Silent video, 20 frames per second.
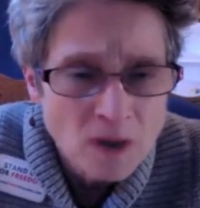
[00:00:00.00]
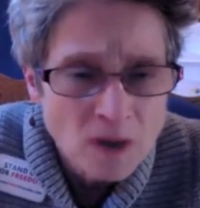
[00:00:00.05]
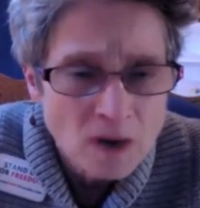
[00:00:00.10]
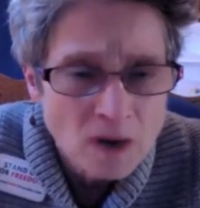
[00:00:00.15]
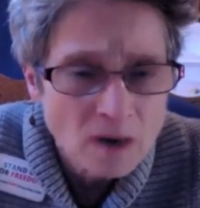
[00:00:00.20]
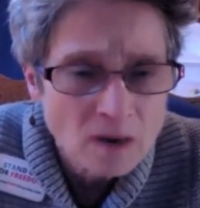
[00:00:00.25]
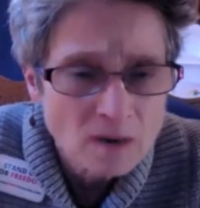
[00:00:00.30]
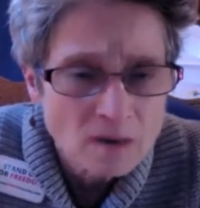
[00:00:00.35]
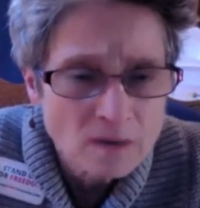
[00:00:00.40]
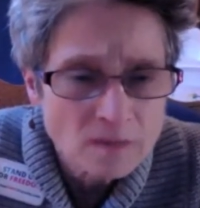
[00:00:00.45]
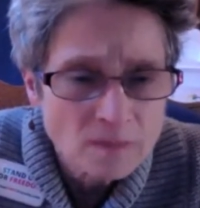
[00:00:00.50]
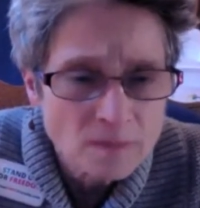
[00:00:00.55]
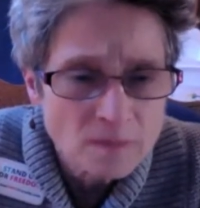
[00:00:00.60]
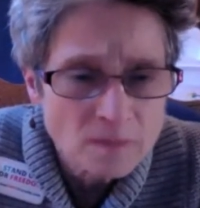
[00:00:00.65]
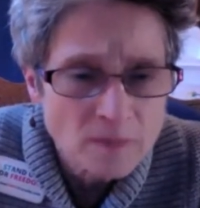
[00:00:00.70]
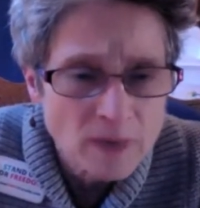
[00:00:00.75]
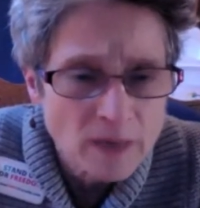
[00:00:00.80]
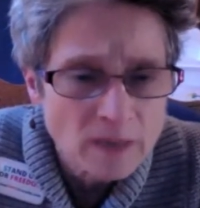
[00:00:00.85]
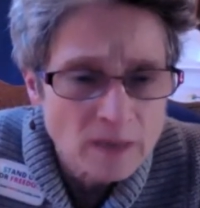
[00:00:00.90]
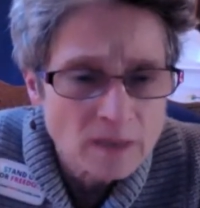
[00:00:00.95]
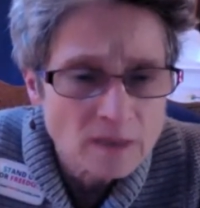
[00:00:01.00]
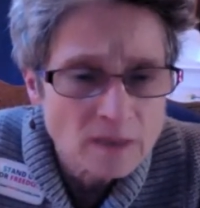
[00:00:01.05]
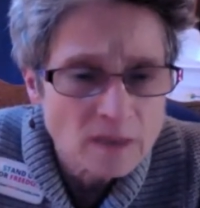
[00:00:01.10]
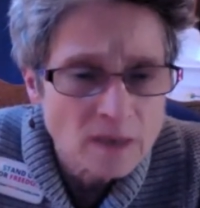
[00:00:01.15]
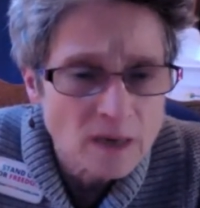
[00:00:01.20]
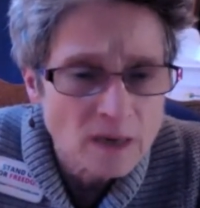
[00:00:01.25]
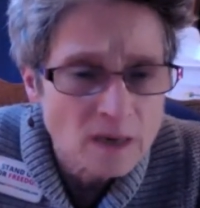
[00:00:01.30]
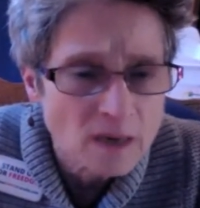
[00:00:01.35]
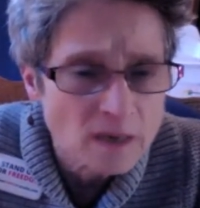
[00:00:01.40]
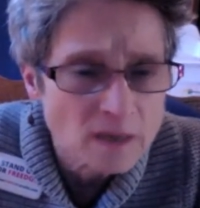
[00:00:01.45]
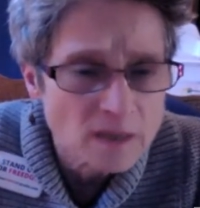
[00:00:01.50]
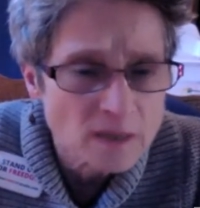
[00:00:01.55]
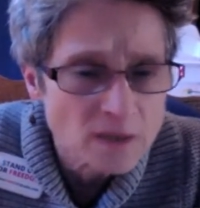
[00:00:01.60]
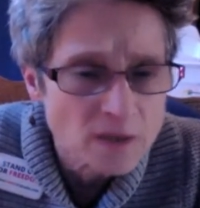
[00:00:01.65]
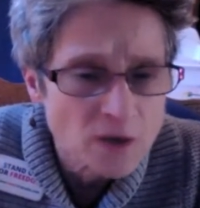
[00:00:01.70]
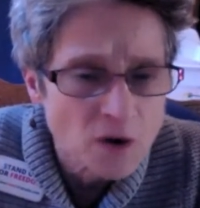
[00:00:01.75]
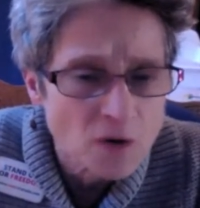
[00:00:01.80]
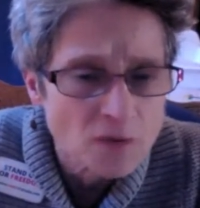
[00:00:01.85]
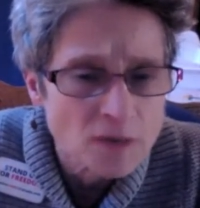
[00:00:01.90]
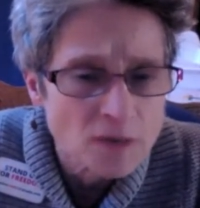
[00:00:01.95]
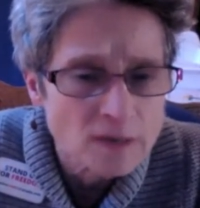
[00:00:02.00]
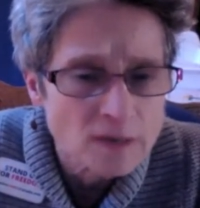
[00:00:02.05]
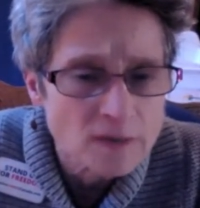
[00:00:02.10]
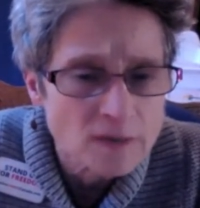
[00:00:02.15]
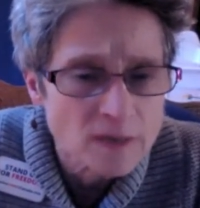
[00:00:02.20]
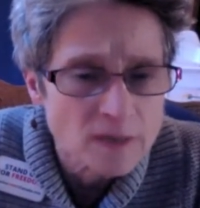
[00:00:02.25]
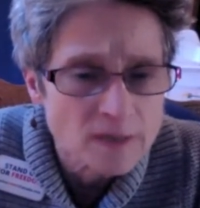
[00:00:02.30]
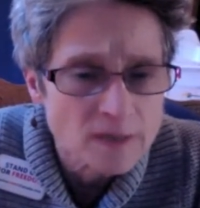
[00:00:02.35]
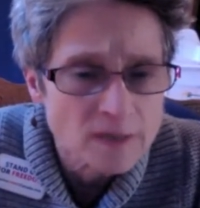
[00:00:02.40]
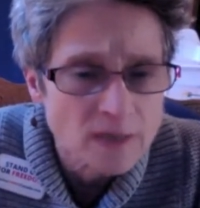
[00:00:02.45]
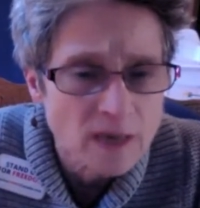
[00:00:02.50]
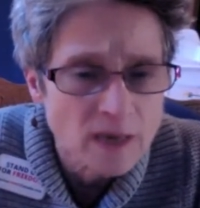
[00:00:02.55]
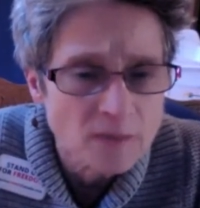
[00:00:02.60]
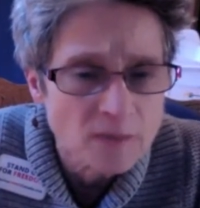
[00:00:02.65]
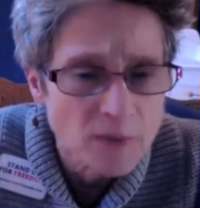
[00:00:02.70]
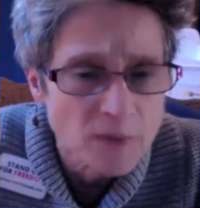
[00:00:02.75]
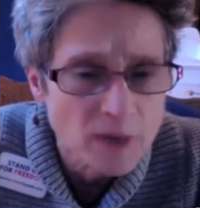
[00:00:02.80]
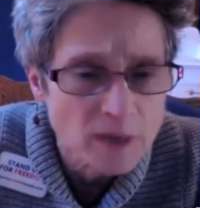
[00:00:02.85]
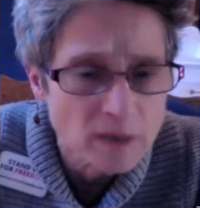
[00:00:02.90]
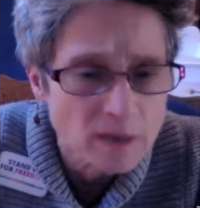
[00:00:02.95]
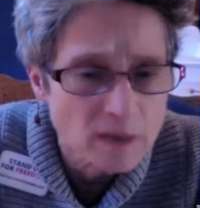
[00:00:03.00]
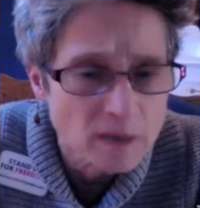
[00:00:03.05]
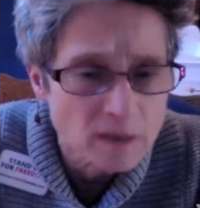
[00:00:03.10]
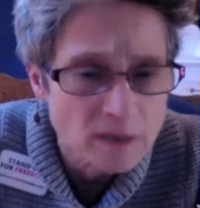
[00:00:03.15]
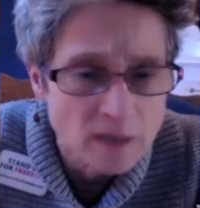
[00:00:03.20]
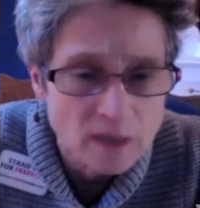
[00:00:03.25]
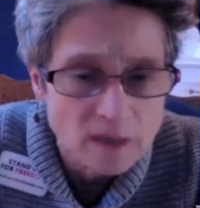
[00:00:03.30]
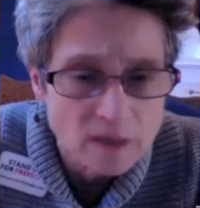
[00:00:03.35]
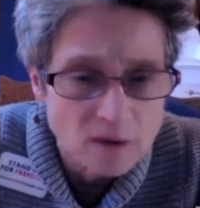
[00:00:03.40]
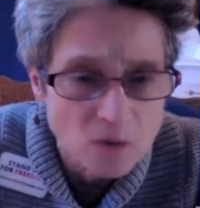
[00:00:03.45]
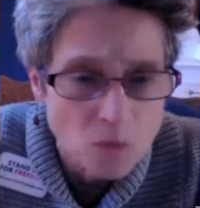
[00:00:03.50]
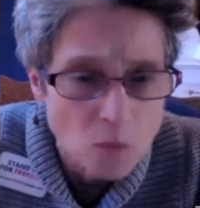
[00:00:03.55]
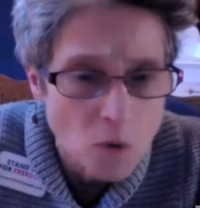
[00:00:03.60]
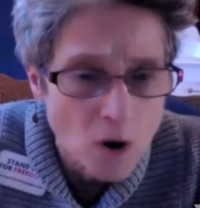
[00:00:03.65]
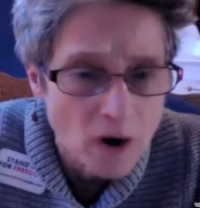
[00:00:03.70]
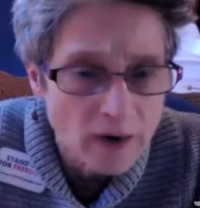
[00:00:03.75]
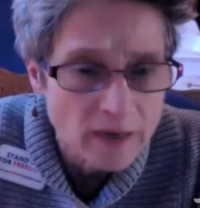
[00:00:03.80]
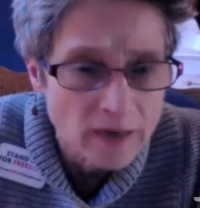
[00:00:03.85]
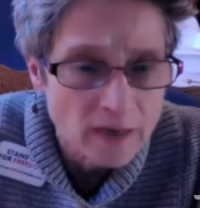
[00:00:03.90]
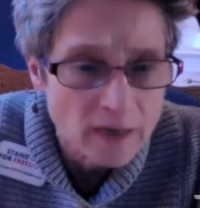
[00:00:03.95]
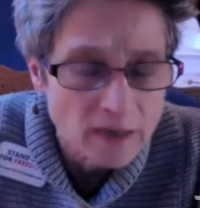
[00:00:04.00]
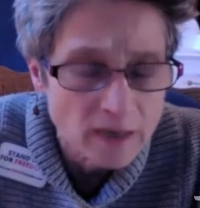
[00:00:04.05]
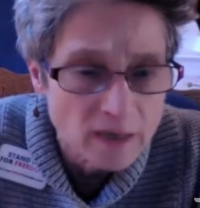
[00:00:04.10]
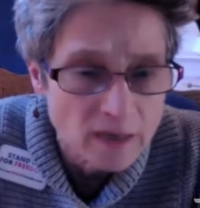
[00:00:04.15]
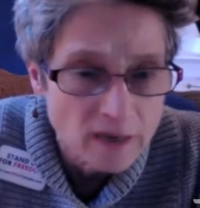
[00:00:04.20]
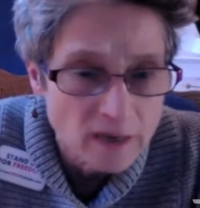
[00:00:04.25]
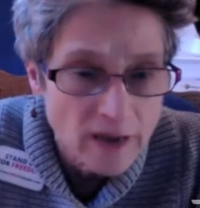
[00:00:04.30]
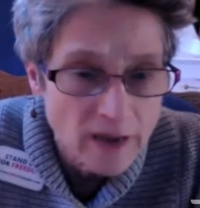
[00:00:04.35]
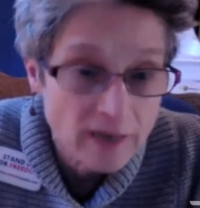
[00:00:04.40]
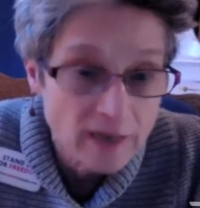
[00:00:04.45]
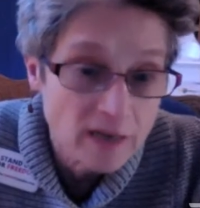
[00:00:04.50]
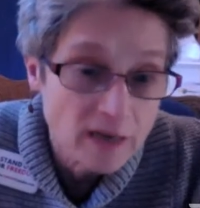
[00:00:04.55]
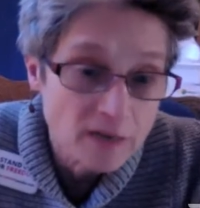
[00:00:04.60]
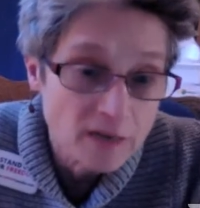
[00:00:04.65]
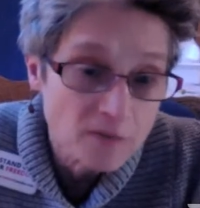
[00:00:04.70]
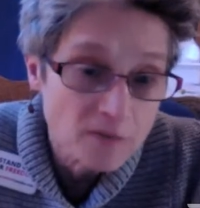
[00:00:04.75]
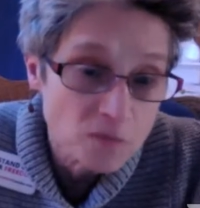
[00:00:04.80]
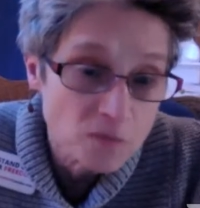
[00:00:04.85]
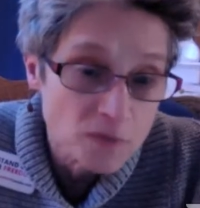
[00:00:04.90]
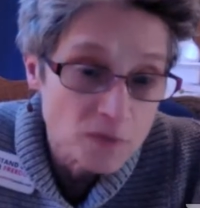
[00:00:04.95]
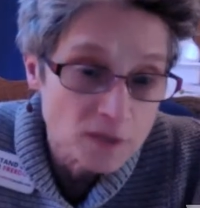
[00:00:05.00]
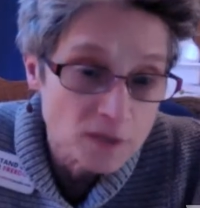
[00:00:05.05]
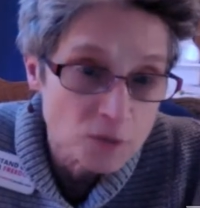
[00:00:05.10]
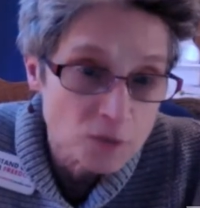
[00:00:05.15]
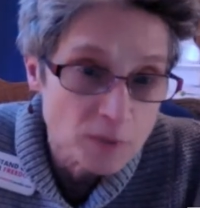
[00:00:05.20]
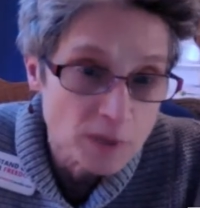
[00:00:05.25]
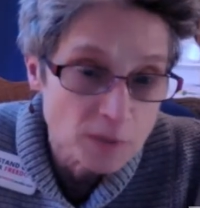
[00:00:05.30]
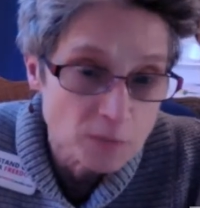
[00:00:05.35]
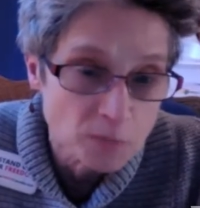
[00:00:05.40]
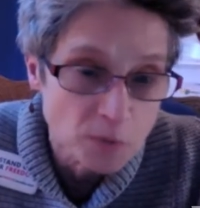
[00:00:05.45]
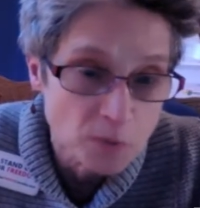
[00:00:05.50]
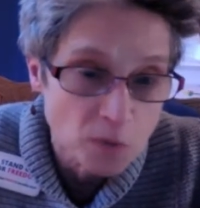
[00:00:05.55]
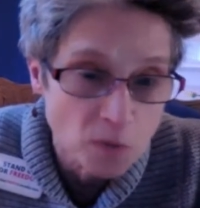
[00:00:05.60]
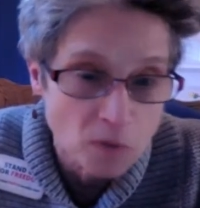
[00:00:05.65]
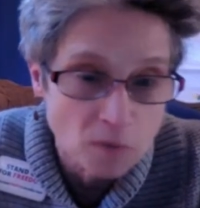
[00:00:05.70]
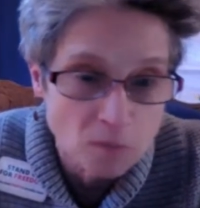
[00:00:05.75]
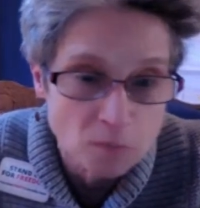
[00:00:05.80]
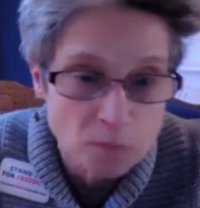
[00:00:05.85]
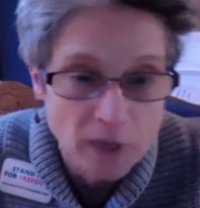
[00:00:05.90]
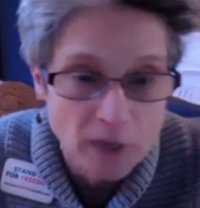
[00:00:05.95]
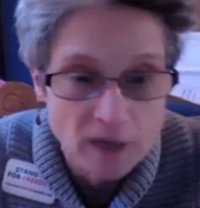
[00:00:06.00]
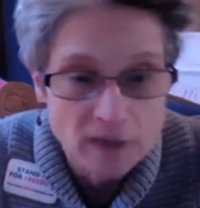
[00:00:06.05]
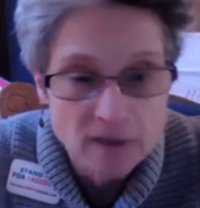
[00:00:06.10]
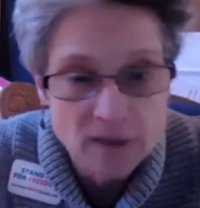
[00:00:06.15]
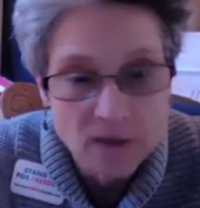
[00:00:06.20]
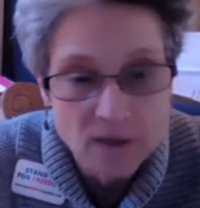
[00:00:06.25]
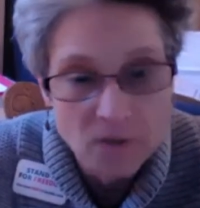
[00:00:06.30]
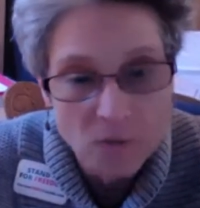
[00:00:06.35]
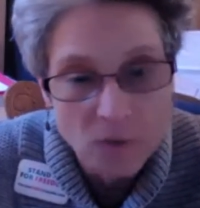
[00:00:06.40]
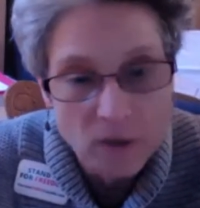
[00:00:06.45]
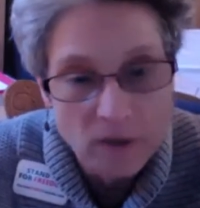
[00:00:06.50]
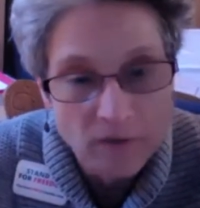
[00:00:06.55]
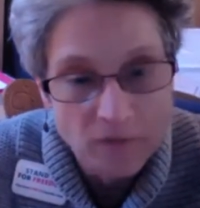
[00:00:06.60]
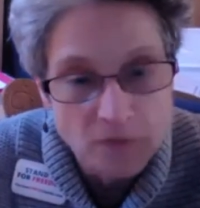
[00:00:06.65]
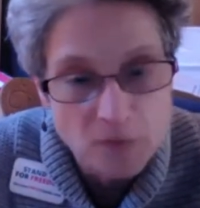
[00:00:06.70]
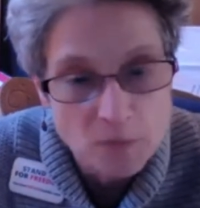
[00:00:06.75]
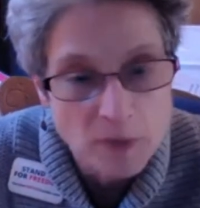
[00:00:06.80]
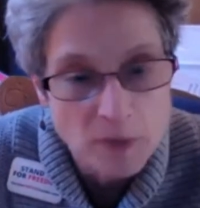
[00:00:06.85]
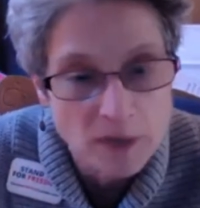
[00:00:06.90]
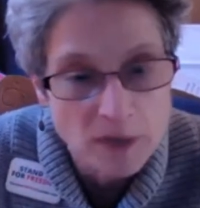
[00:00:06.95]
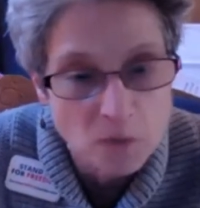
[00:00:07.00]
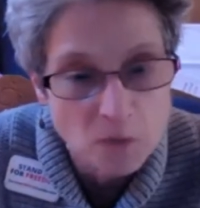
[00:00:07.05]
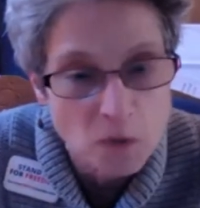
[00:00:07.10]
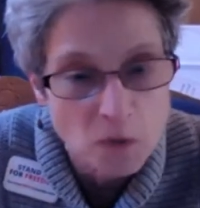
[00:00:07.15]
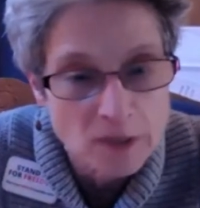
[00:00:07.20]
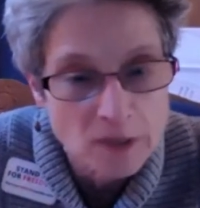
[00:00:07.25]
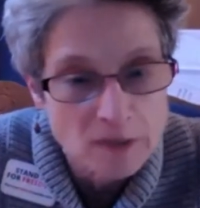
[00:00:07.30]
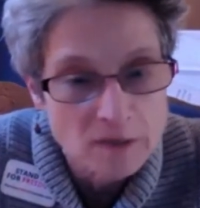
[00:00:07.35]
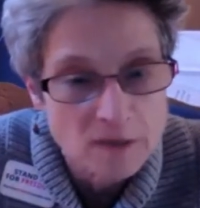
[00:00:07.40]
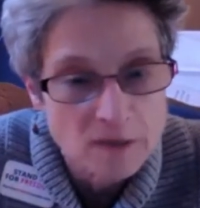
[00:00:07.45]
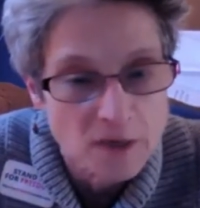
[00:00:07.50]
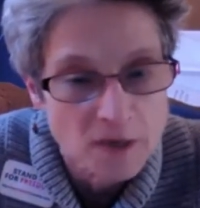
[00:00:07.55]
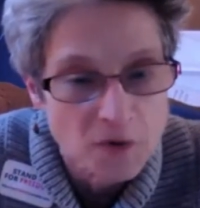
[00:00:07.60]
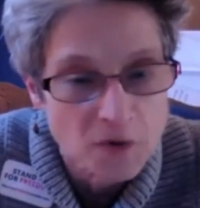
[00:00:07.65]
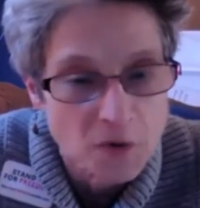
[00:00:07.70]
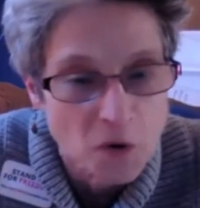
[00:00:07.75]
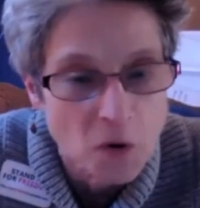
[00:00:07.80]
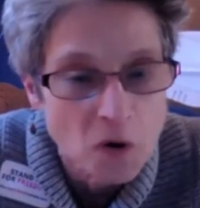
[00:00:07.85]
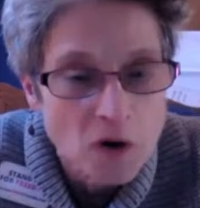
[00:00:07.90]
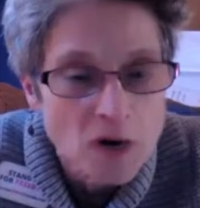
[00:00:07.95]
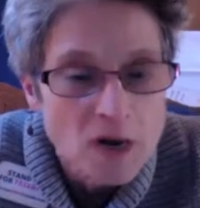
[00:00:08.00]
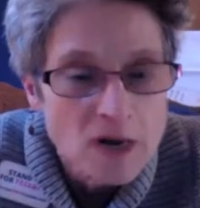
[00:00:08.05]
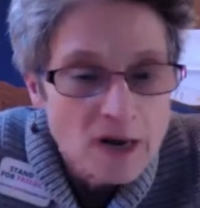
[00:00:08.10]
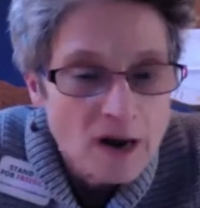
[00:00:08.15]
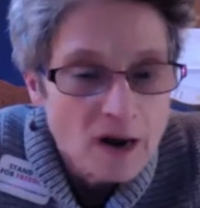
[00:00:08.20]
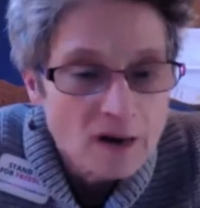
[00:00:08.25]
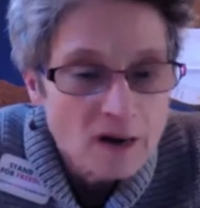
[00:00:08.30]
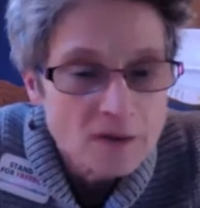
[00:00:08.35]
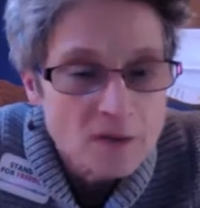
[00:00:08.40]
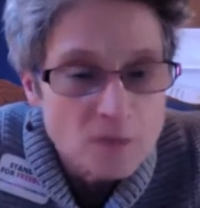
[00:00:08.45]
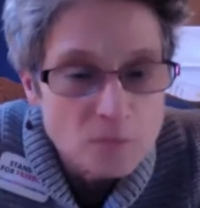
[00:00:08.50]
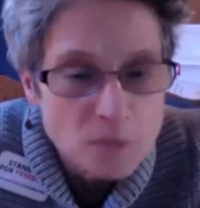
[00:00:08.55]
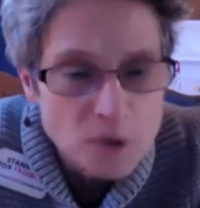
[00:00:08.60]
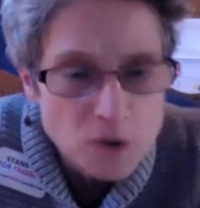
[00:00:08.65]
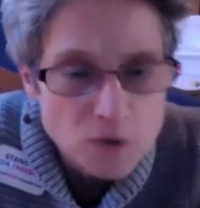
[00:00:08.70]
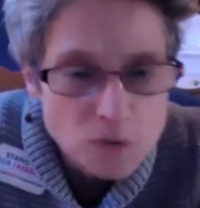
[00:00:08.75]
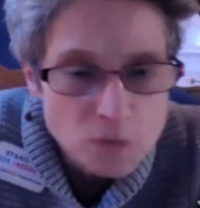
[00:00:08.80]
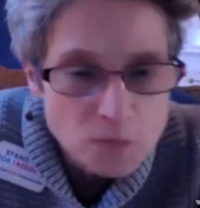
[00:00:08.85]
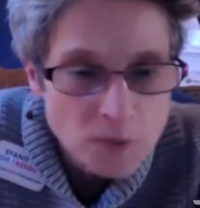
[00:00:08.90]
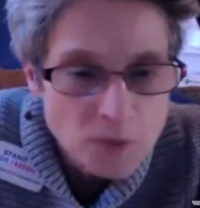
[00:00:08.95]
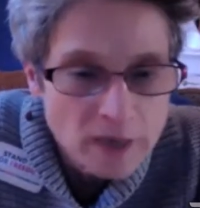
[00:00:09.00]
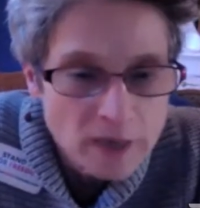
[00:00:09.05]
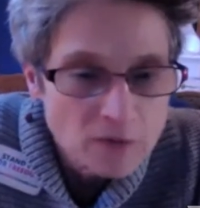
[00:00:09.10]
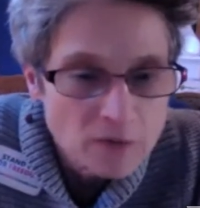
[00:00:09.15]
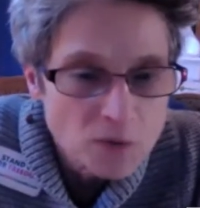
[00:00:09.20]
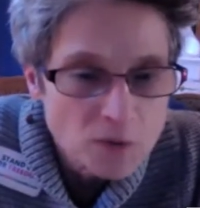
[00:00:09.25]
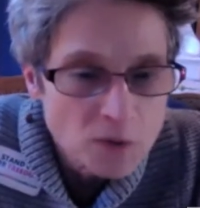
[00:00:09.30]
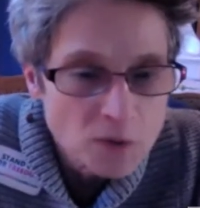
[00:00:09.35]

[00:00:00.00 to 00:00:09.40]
And saw the same in Hawaii. And yet the rich people painted whatever the paint was, the blue paint or